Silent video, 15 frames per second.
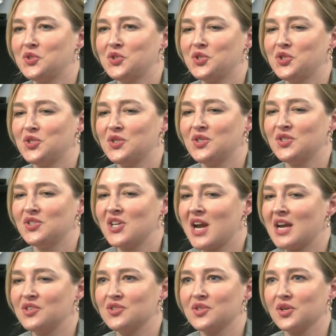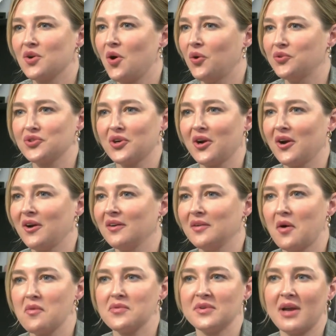change the culture
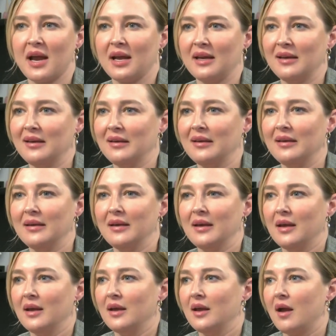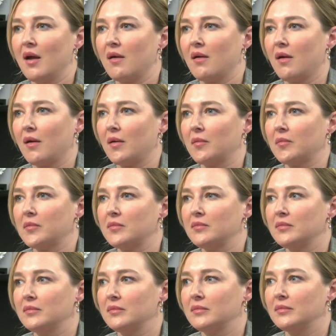overnight.
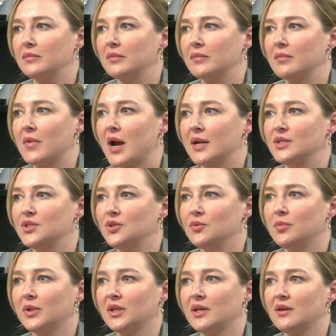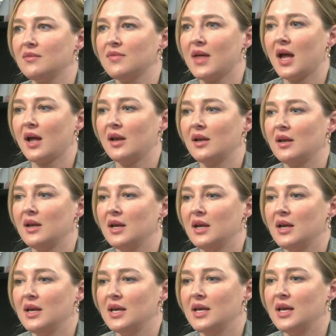Um, I do believe that
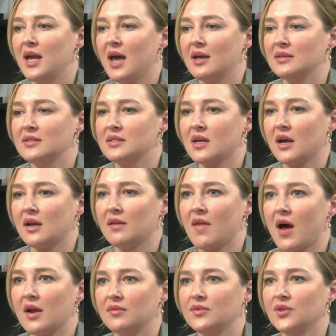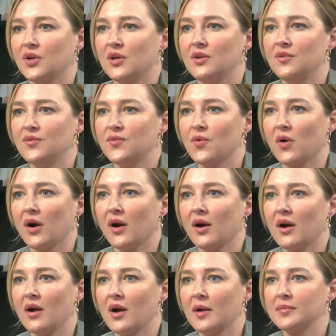he has done a lot of good
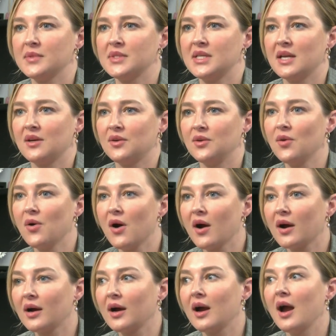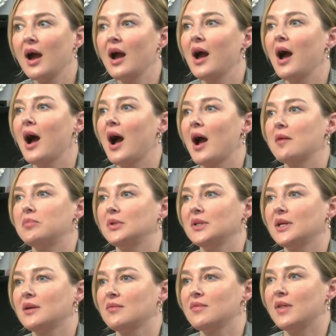for upstate New York. I
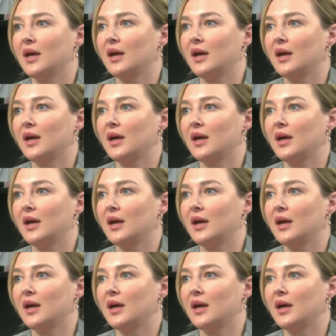believe